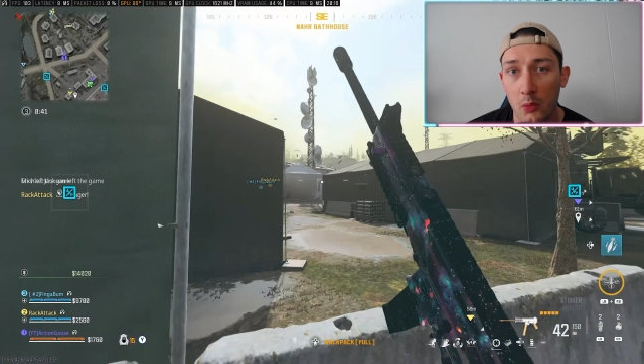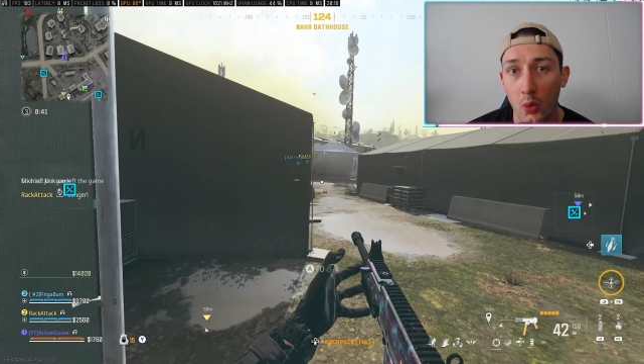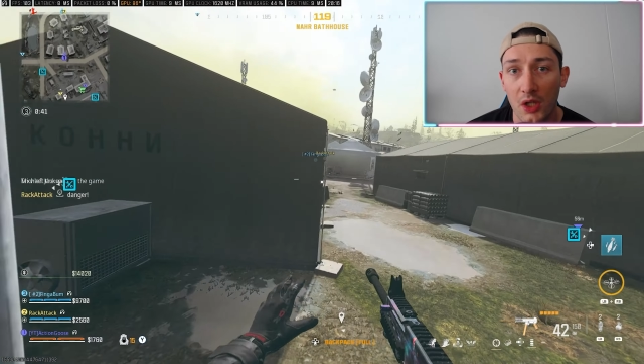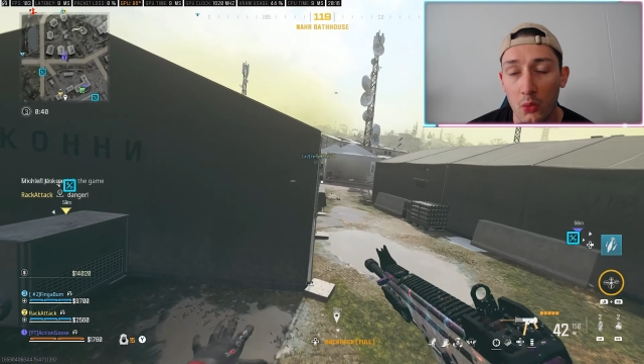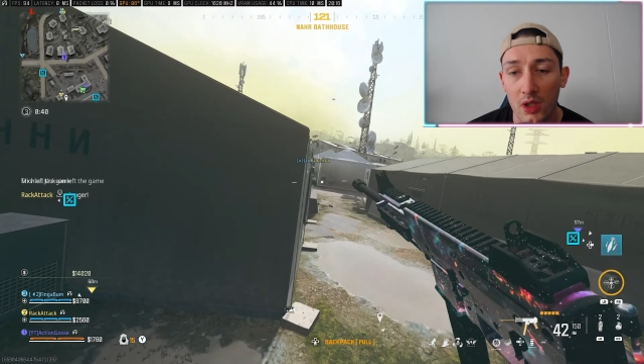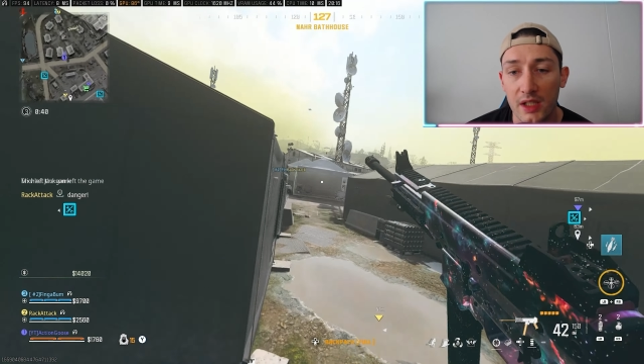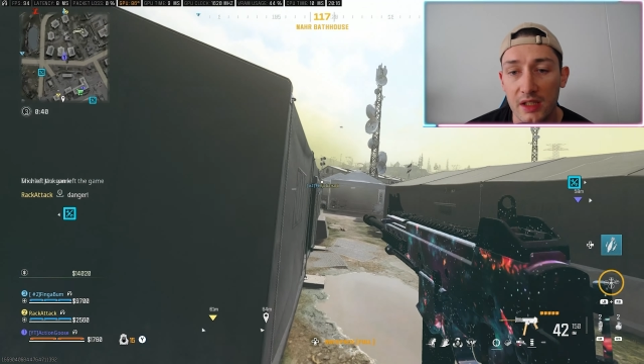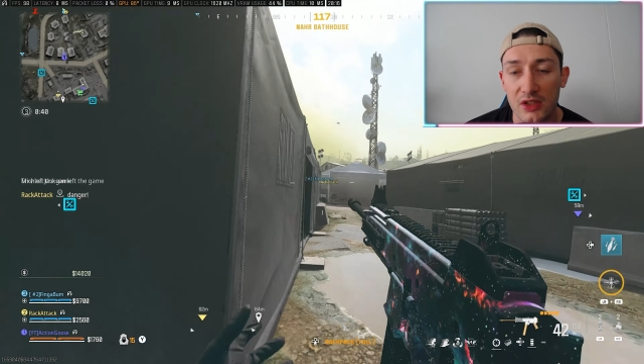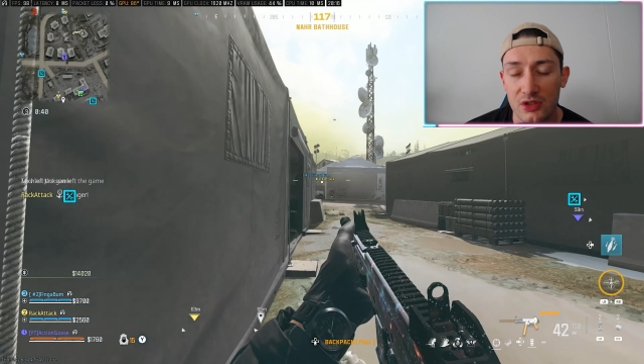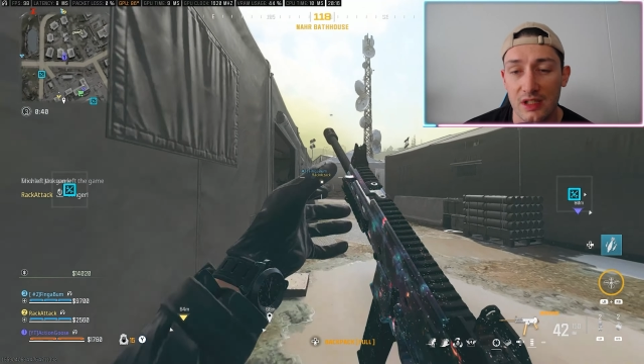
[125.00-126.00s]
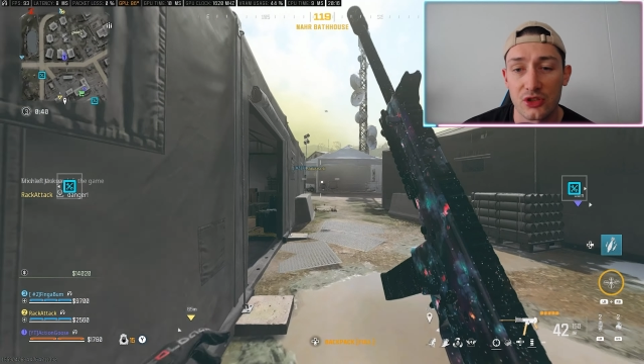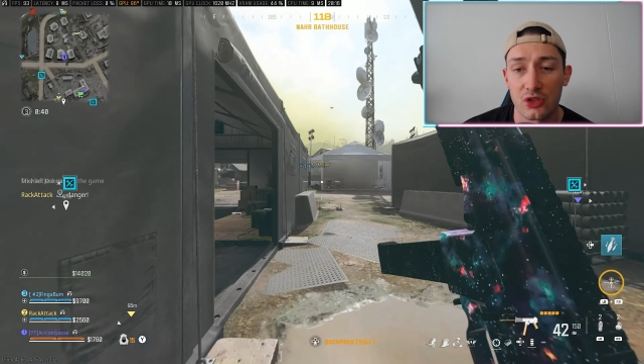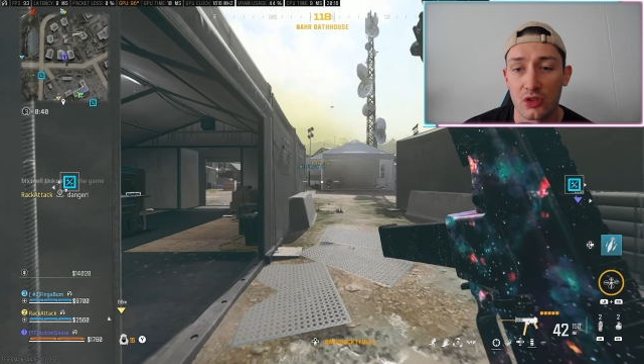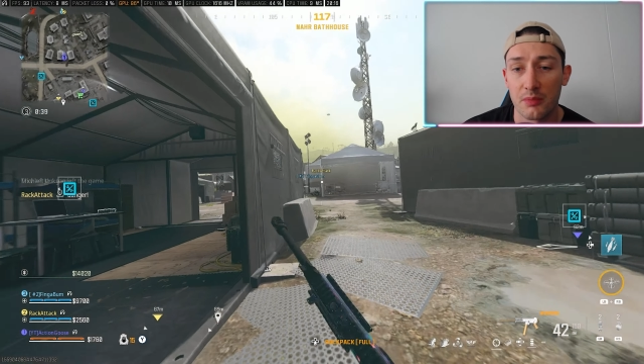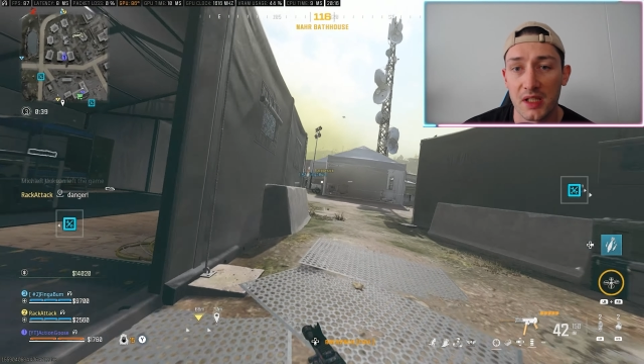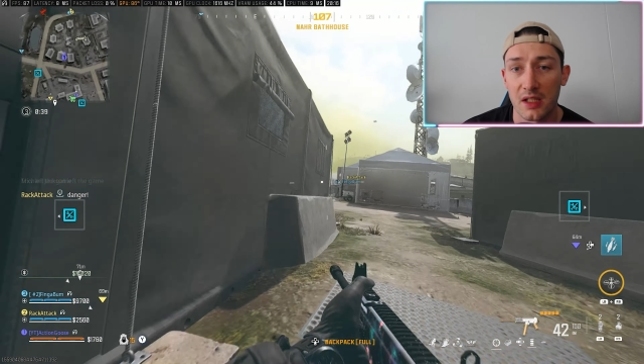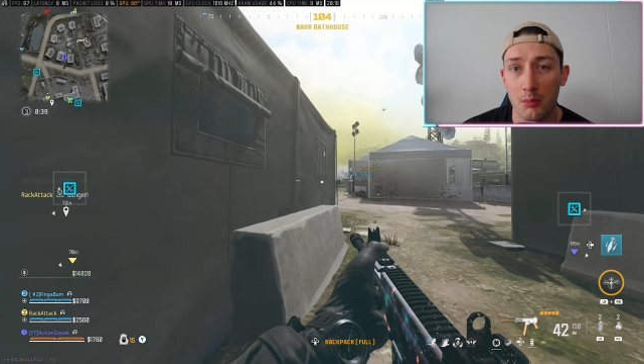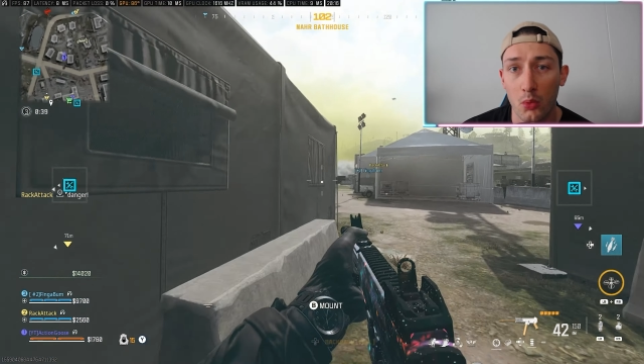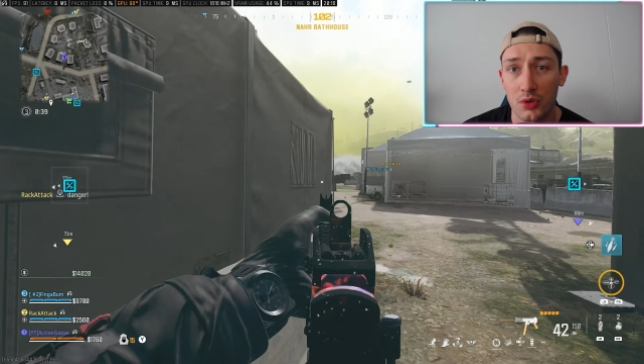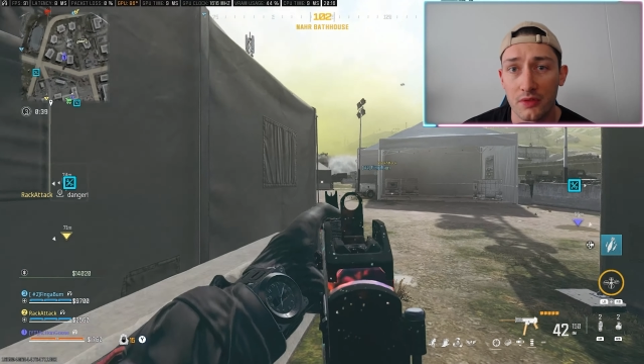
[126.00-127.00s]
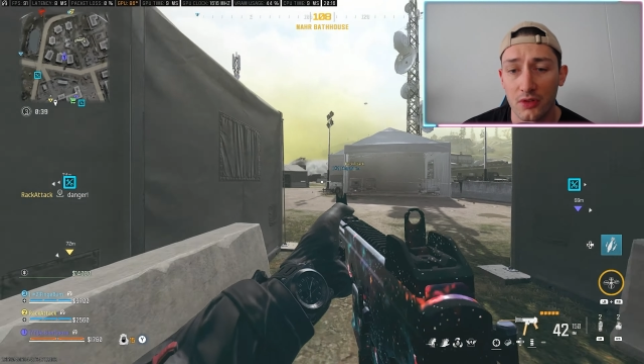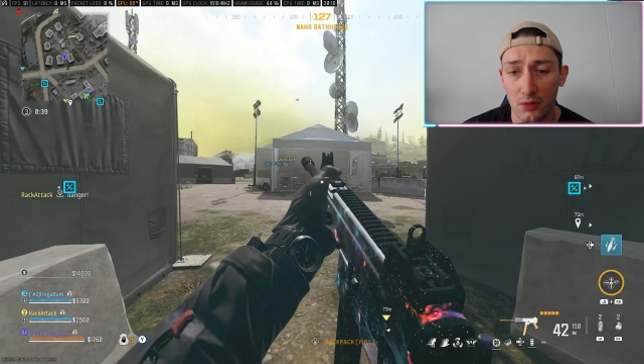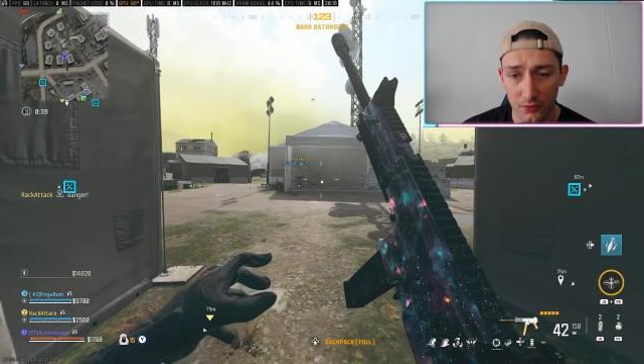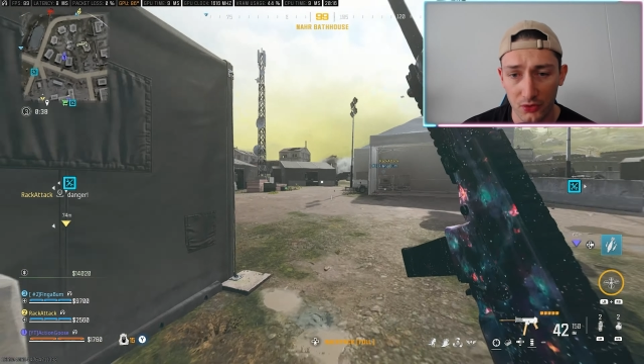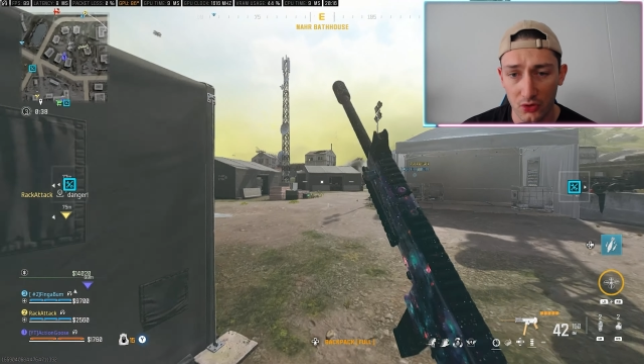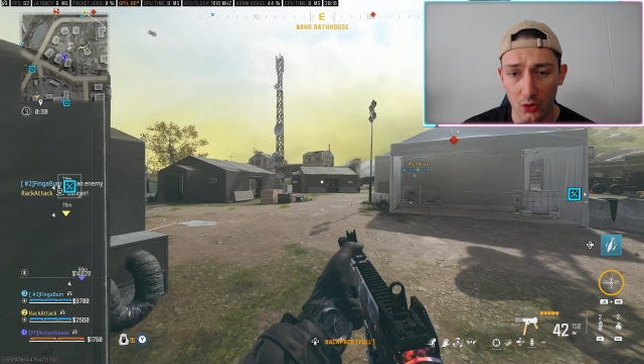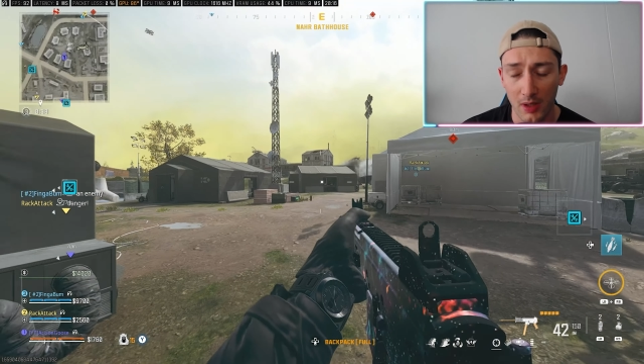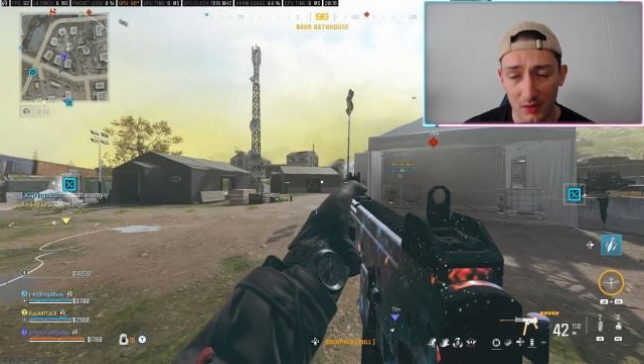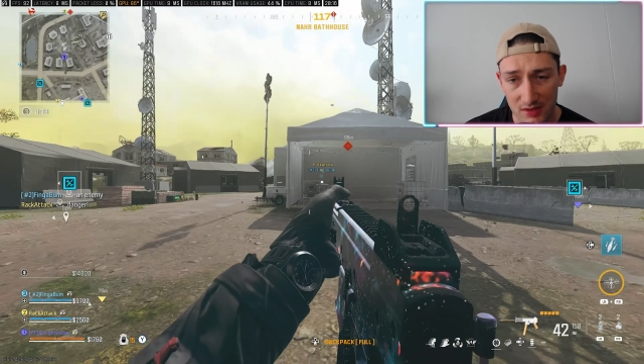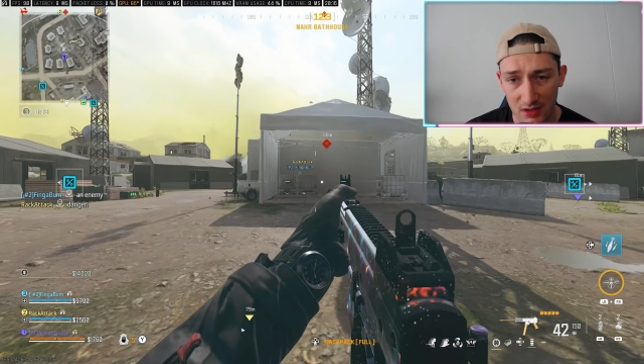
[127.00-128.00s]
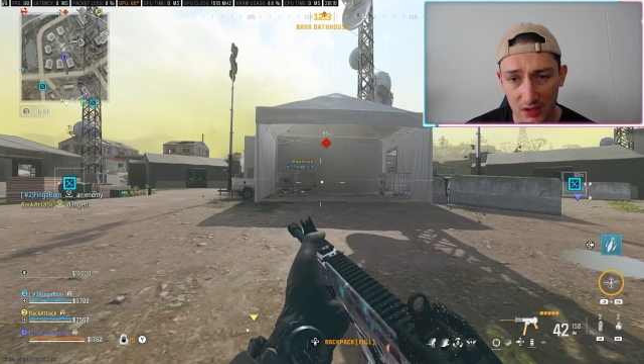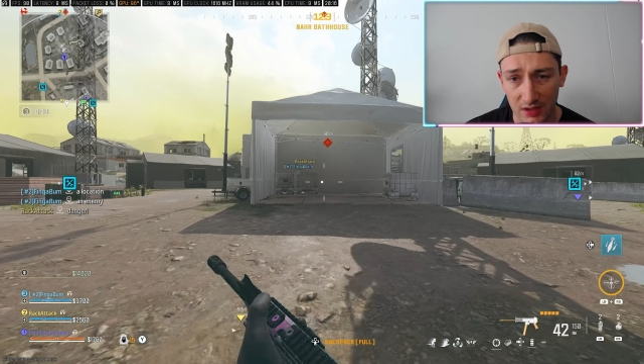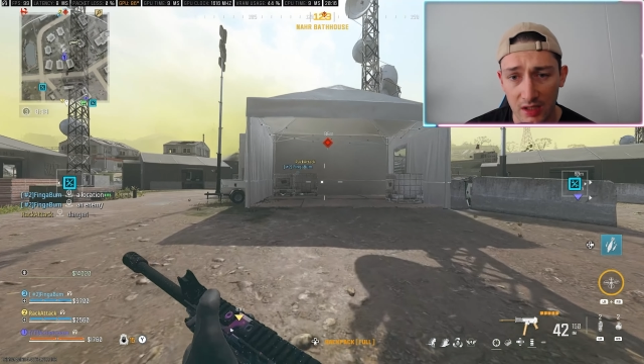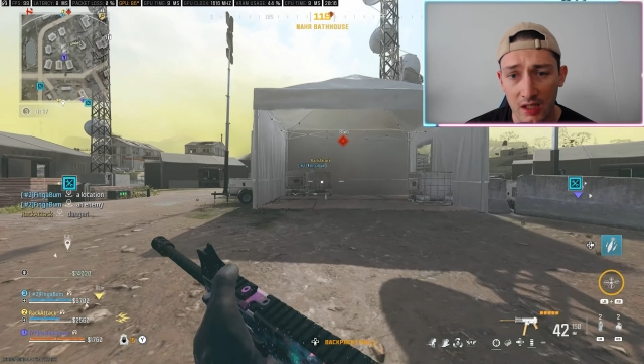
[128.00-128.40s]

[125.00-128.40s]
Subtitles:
YYing. It's just actually going to make it more difficult for you to come out of the slide.